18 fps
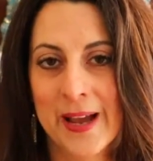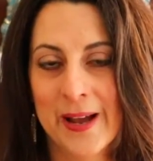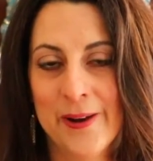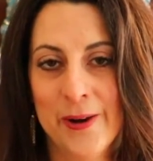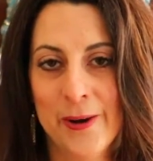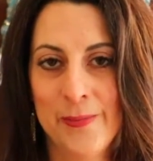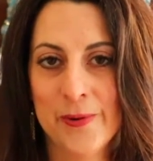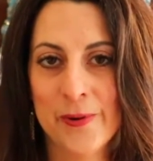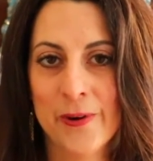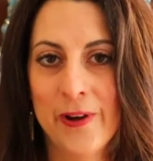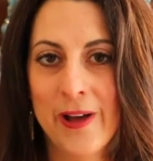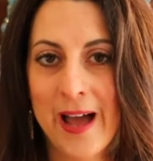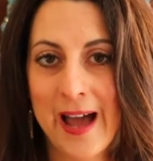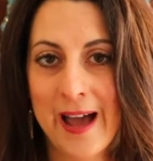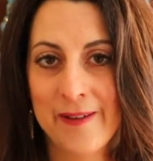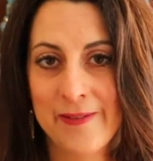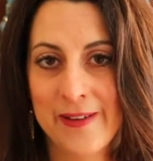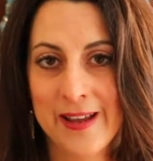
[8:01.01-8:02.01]
I hope you're all
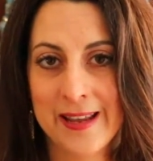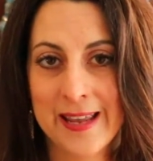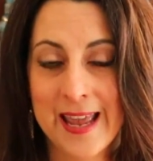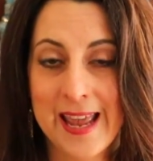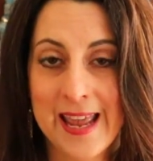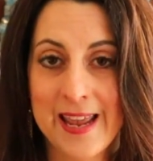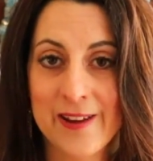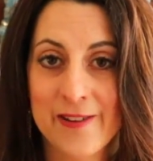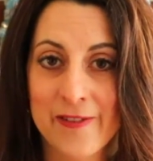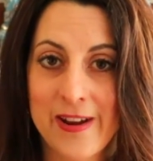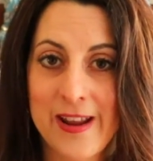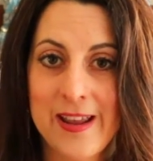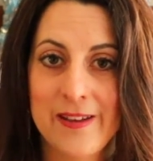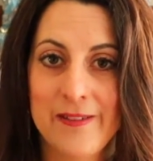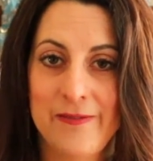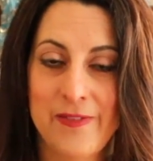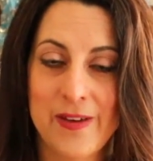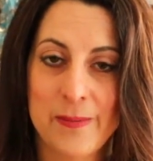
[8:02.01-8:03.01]
having a
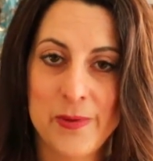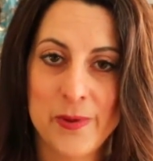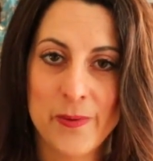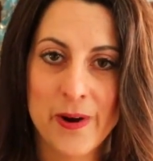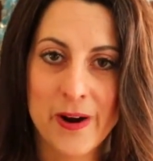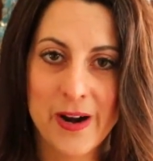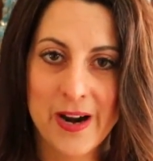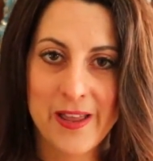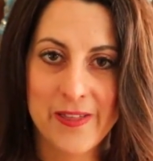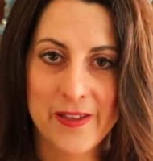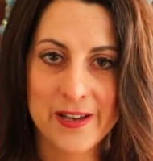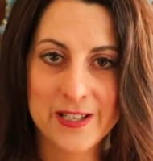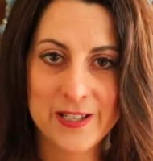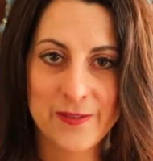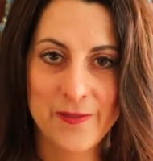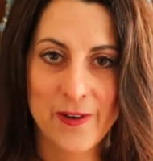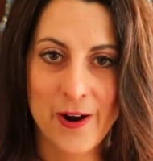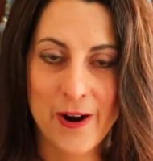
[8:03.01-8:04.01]
great February
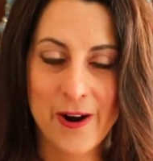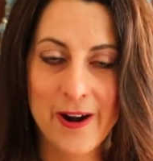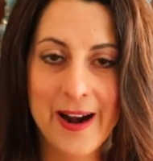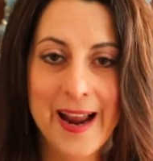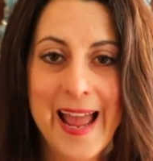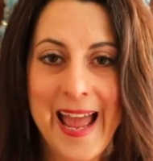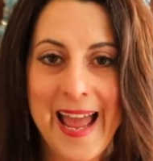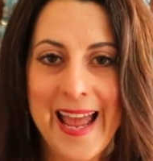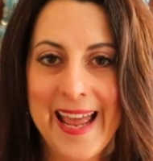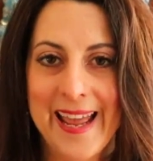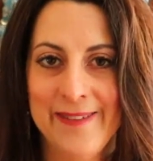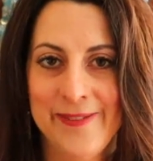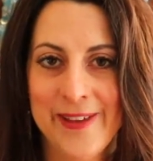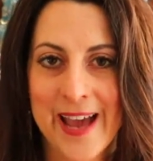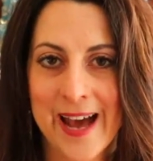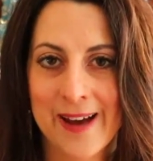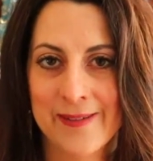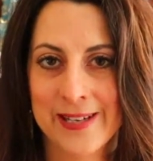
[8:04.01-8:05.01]
thus far. If
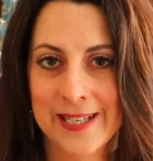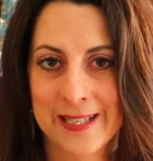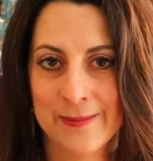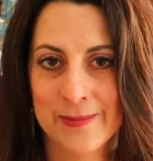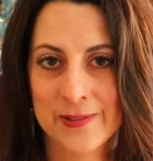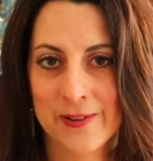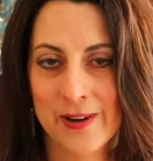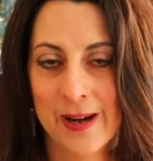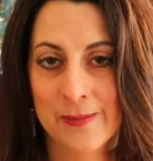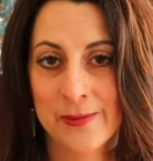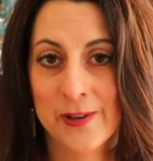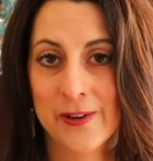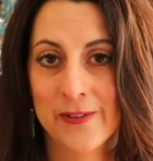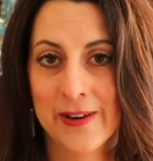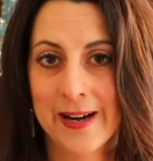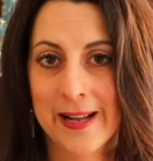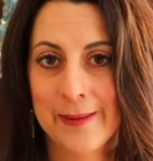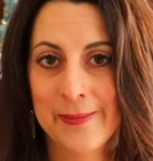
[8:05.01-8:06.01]
you haven't subscribed
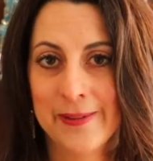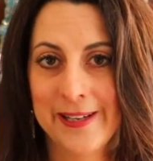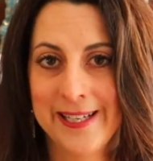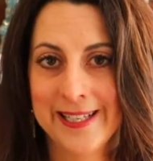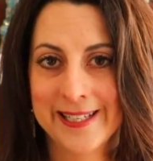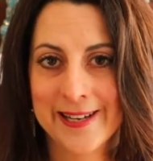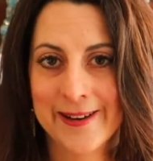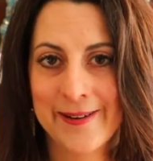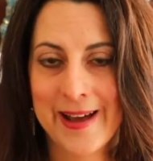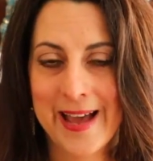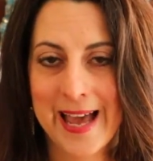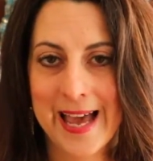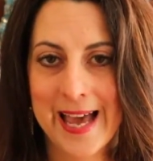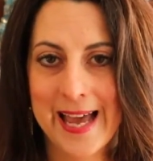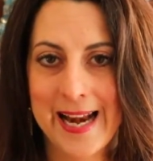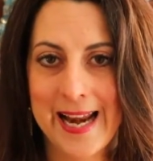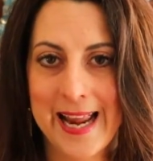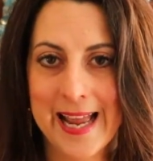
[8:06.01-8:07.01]
already, please go
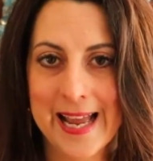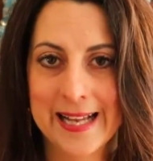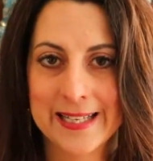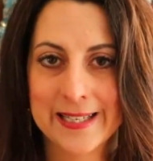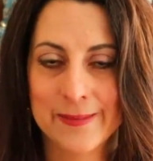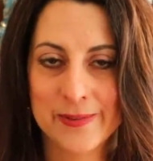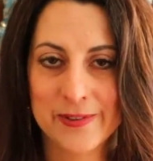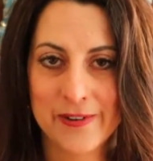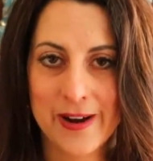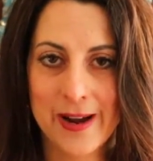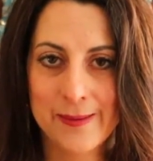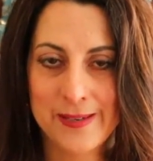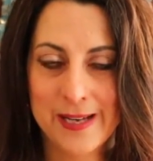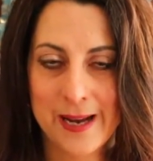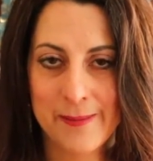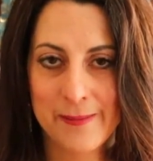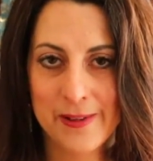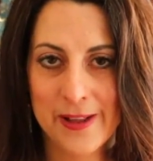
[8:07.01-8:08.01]
ahead and subscribe
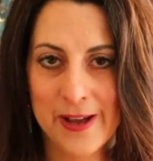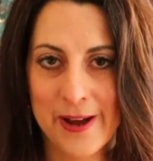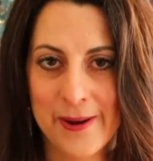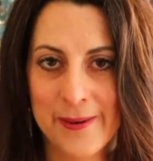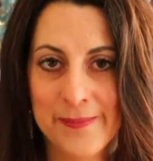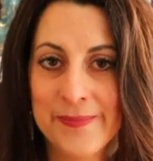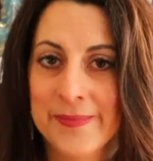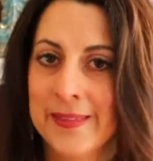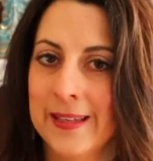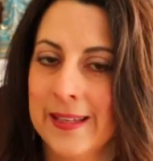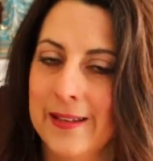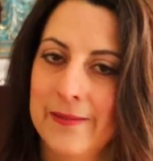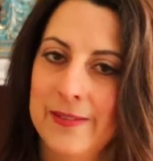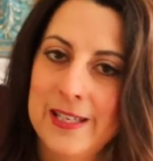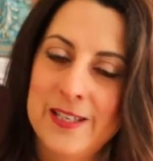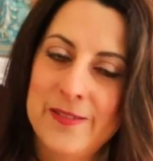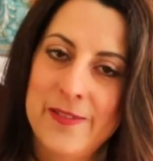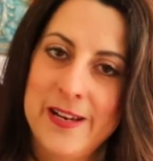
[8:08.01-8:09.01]
down below.
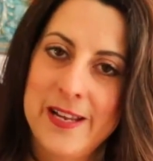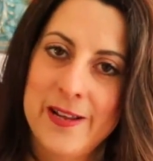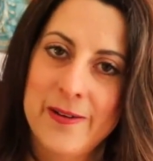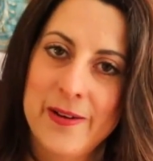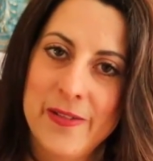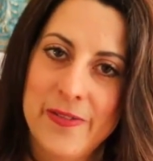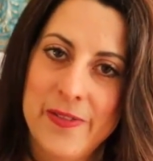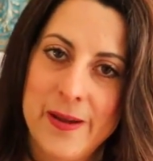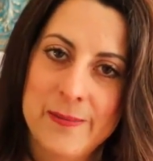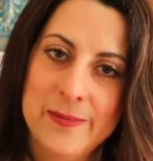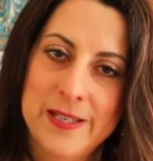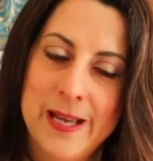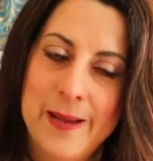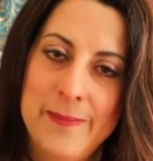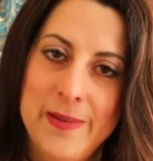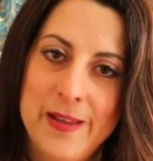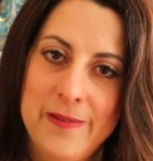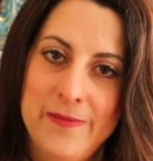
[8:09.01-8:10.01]
Give this video a thumbs
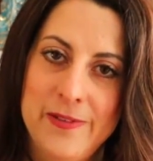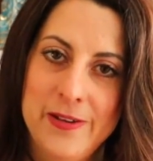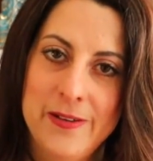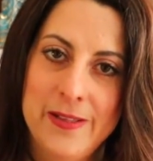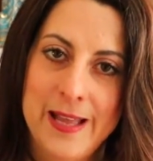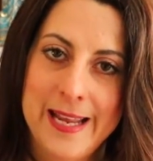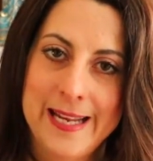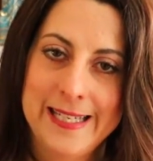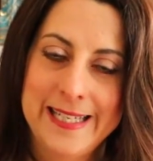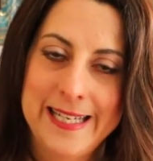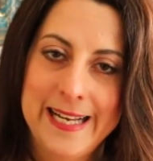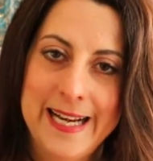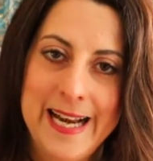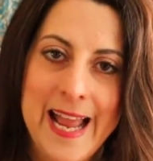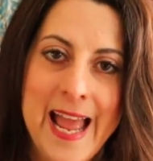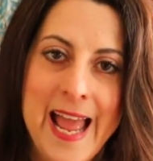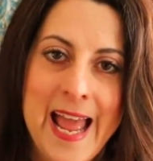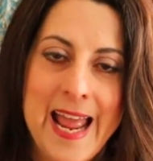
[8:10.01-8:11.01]
up if you liked
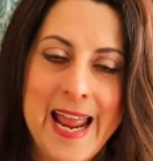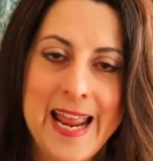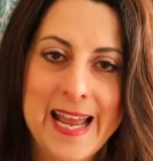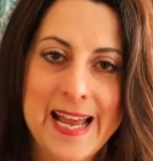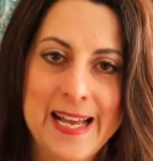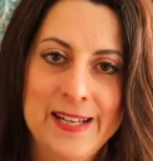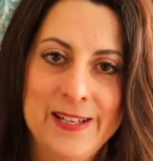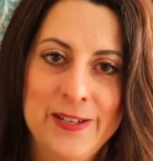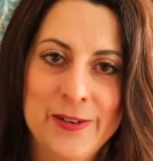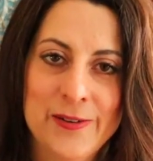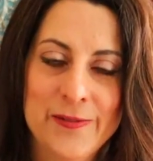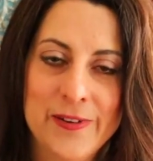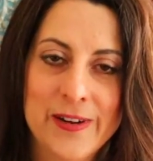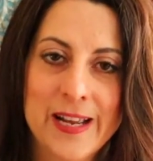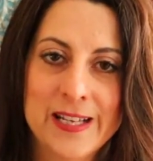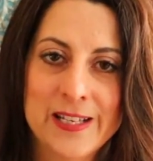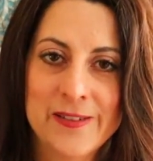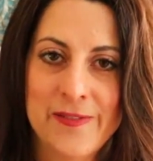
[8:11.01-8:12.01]
it, and don't
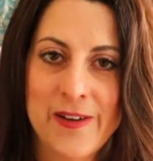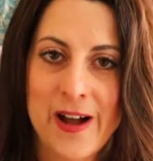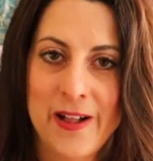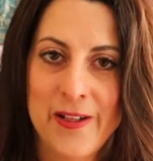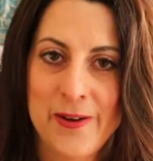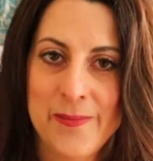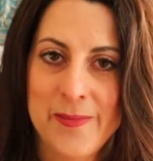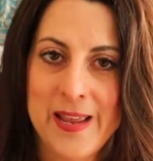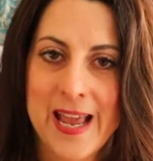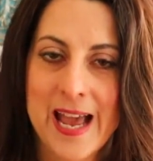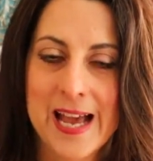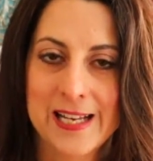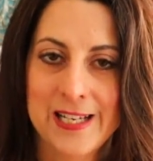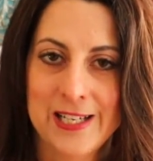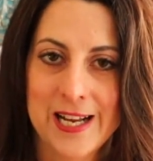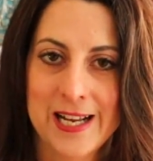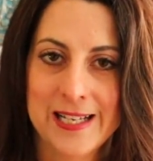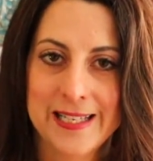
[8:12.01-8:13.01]
forget to follow me
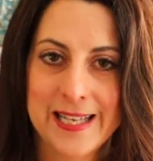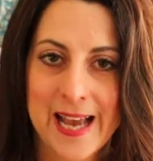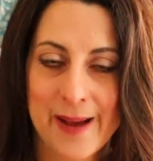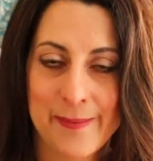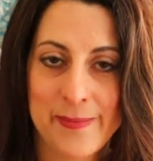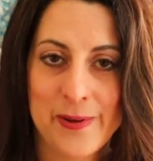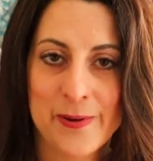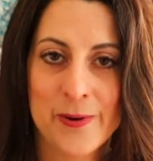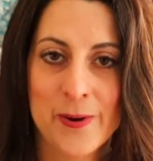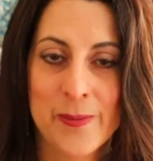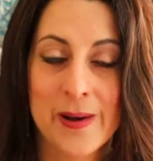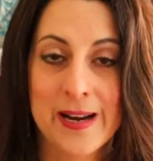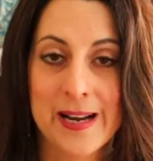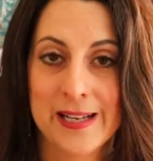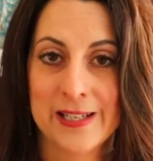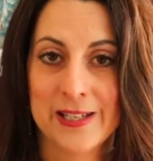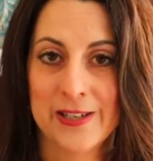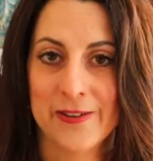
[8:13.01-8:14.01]
at Jen's Happy Home on
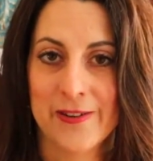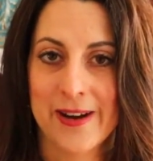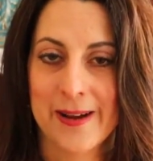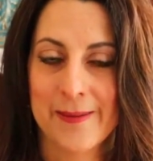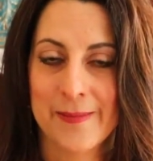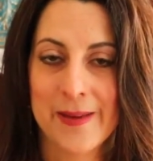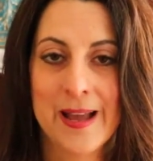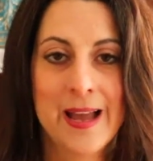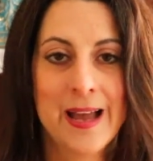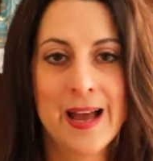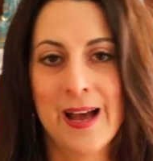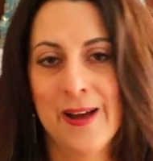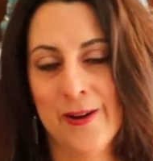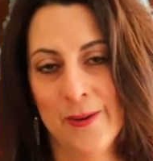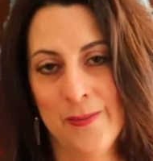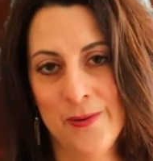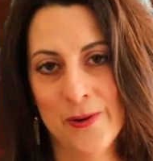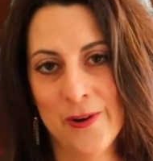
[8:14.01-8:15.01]
Instagram. I
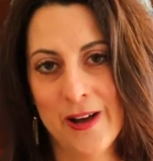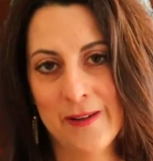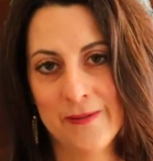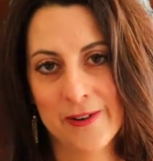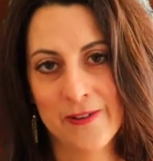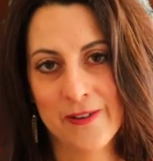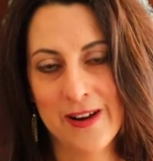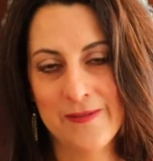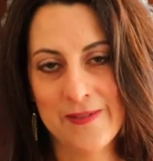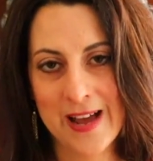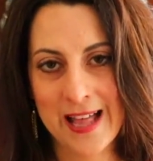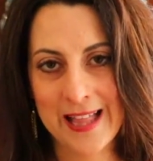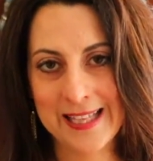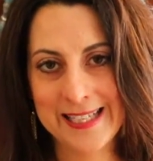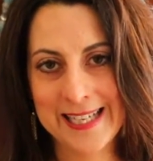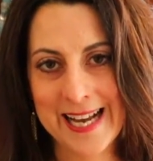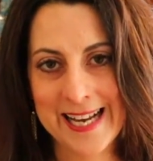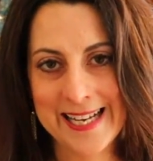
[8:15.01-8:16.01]
hope you all have a great
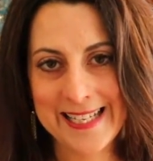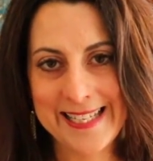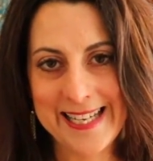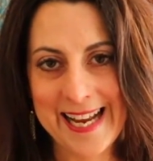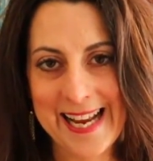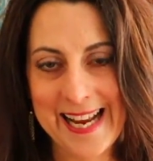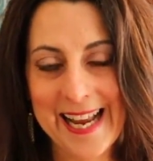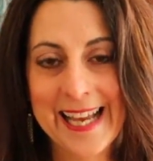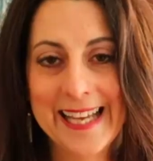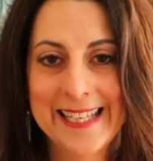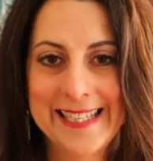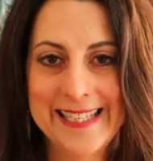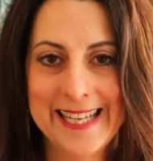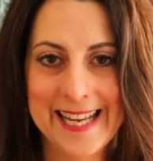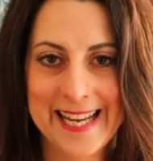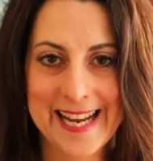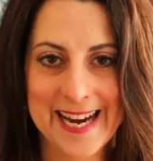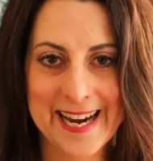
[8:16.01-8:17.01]
Valentine's Day.
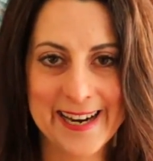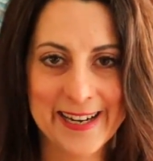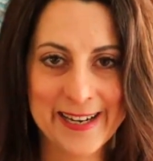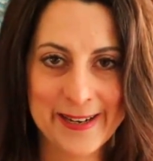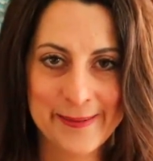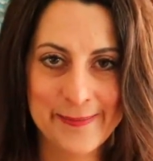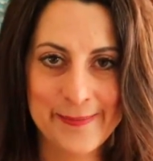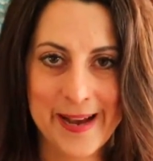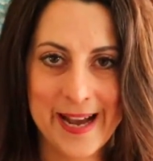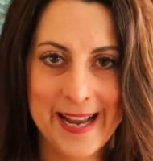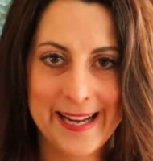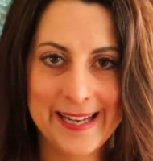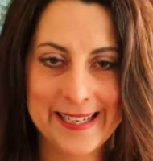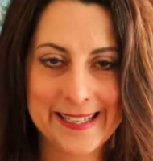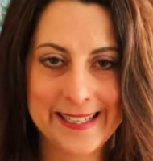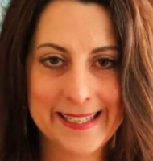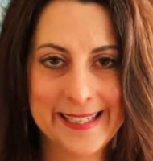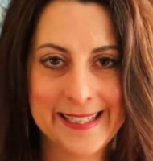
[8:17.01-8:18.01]
Take care.
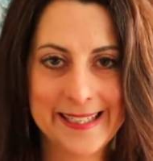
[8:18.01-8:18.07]
Bye.